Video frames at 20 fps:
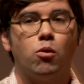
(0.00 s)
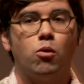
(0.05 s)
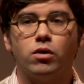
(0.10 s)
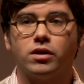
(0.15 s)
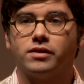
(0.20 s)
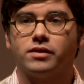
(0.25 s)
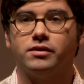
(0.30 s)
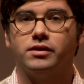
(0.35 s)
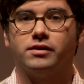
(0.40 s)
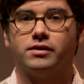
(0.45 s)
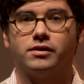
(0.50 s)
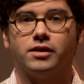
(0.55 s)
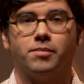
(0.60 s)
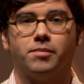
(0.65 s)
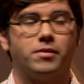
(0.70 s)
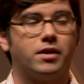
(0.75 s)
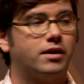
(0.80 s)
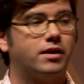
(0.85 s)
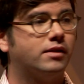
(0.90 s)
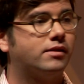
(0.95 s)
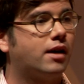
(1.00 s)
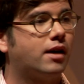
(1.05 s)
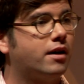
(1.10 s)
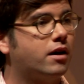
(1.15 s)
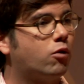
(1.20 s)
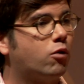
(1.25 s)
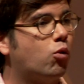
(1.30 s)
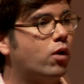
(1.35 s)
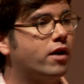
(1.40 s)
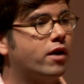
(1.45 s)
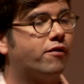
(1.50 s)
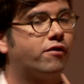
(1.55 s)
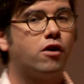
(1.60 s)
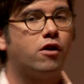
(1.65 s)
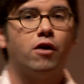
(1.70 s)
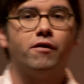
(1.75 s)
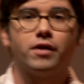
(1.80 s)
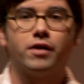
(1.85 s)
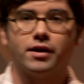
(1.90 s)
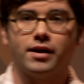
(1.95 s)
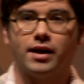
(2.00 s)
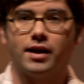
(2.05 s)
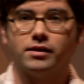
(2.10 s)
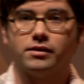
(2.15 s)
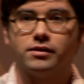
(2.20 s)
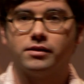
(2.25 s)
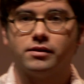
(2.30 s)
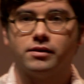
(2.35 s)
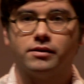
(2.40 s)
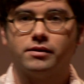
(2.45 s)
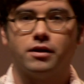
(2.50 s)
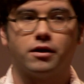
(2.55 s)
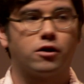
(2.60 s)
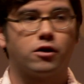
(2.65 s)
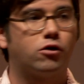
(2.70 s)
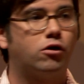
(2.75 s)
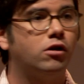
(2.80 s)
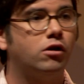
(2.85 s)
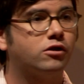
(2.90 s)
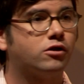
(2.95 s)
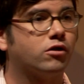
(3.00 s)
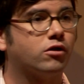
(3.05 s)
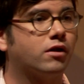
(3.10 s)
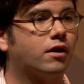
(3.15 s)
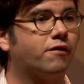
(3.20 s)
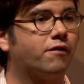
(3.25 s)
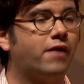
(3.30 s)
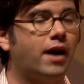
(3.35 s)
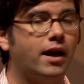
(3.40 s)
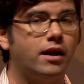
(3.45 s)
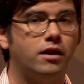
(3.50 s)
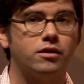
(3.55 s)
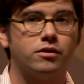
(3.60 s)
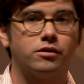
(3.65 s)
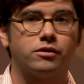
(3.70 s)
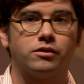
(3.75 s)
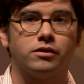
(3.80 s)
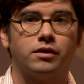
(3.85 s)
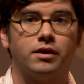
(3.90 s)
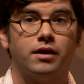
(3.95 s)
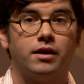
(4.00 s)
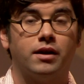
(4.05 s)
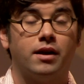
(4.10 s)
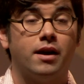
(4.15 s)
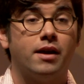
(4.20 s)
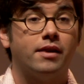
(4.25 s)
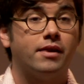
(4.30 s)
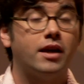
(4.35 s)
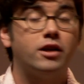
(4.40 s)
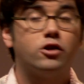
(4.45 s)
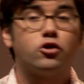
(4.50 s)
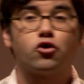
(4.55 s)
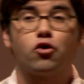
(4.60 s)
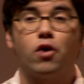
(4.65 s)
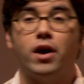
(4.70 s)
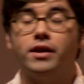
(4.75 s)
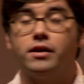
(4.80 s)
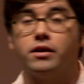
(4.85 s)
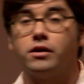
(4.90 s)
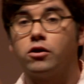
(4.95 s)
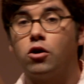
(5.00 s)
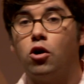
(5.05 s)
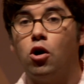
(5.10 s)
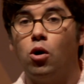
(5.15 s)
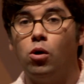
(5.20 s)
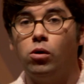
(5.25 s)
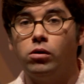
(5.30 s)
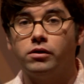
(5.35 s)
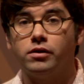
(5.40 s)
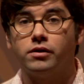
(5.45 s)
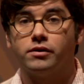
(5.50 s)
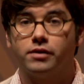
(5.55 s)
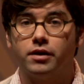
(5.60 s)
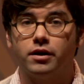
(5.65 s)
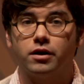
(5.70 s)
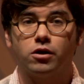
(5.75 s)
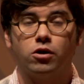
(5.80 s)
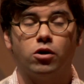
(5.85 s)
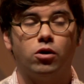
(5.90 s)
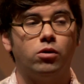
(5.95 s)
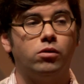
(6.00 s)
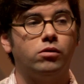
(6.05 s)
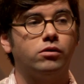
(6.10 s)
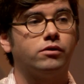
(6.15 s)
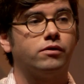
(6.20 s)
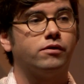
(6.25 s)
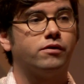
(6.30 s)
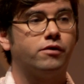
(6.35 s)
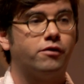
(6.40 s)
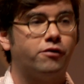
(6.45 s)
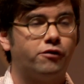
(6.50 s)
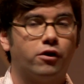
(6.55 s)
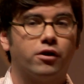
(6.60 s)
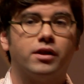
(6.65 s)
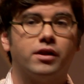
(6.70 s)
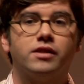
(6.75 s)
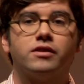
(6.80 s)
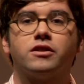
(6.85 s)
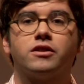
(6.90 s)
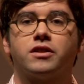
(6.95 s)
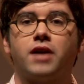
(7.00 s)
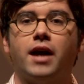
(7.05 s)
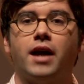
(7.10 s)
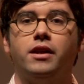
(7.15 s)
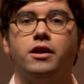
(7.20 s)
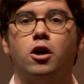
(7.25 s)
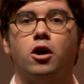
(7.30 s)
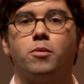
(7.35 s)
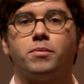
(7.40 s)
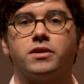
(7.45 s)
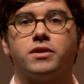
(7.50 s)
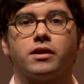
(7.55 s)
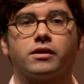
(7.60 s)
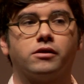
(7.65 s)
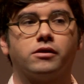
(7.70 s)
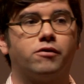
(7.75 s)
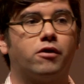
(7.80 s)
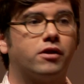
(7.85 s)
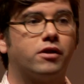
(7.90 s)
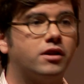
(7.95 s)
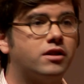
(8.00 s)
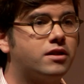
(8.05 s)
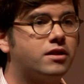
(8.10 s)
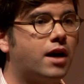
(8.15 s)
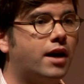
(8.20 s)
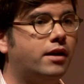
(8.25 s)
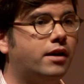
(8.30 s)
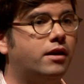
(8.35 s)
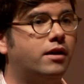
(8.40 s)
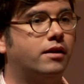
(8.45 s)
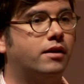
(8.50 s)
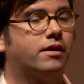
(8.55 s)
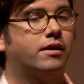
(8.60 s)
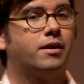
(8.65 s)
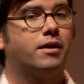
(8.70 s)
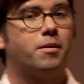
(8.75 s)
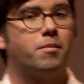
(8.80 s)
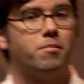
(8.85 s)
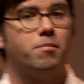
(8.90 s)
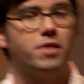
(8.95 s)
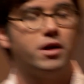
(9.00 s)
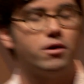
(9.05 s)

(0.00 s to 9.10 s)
power system, their entire way of governance, their culture, their values. They traded gold, their gold, for these shiny objects, for these shiny